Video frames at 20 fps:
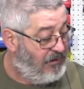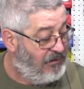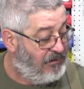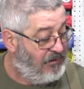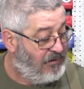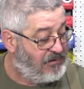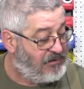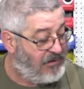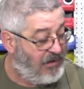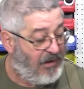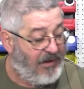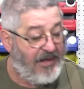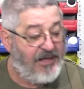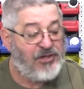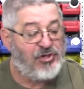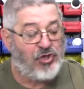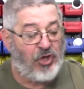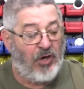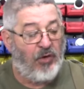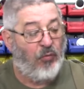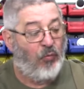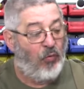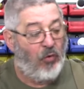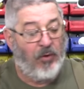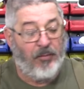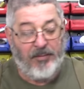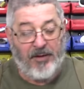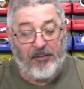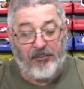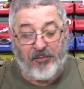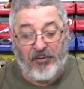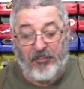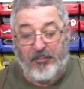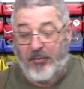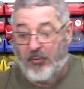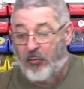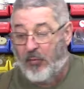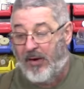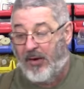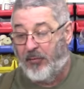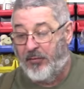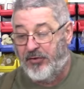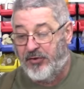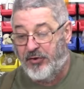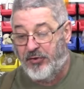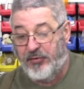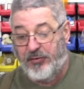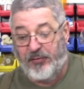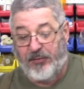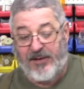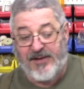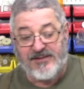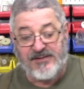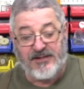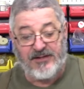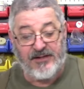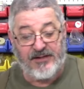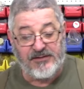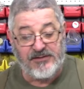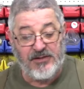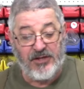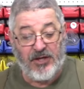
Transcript: just to let it start warming up a little bit while we're doing the rest of this.